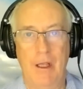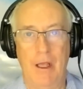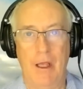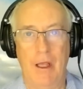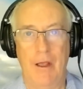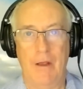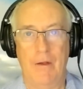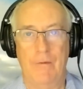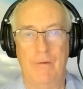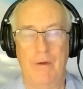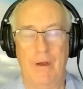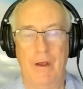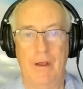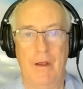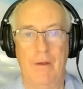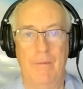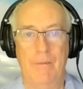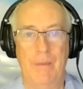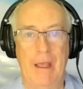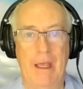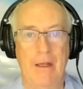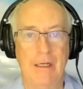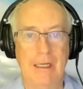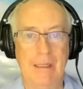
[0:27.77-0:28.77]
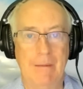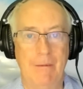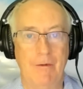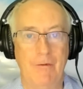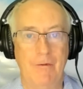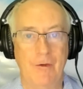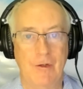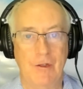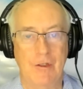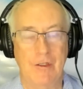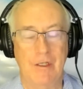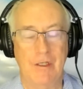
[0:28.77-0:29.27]
a, a pandemic
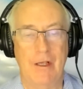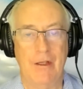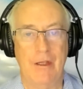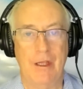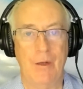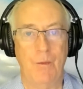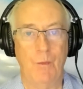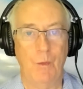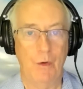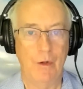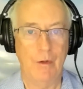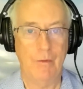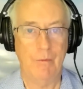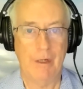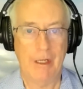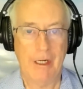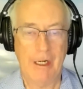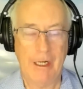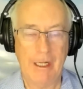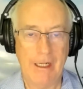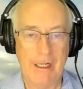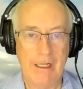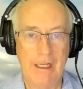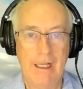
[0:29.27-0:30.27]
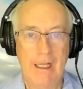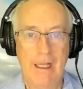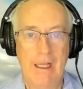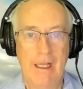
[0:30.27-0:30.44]
versus how they were ready.